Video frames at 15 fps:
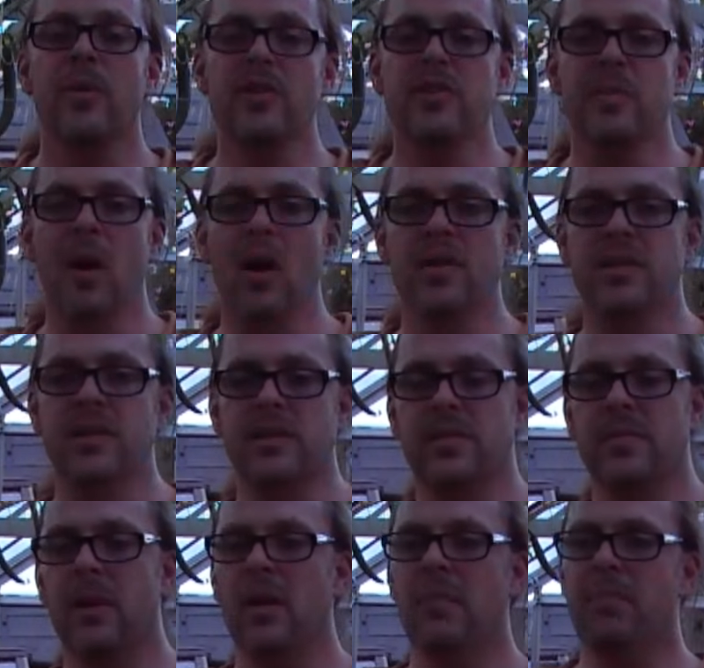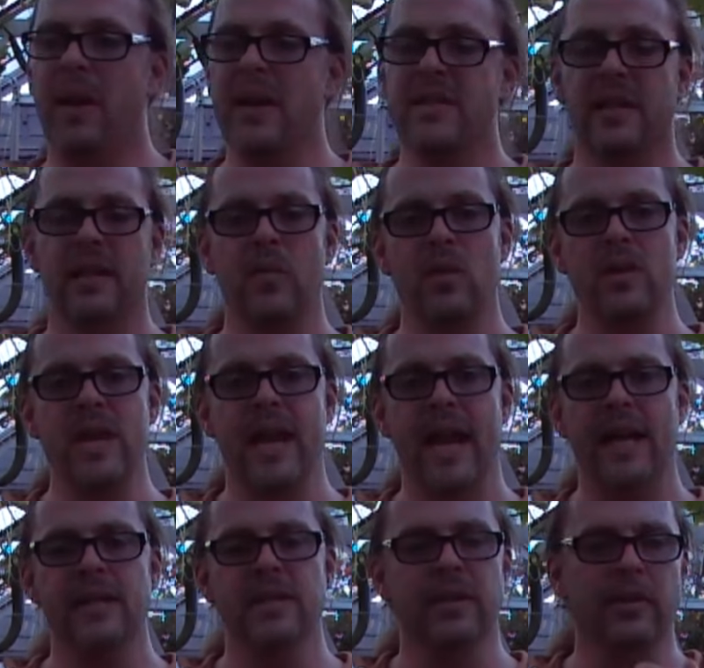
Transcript: with the tomatoes, um, basically what you can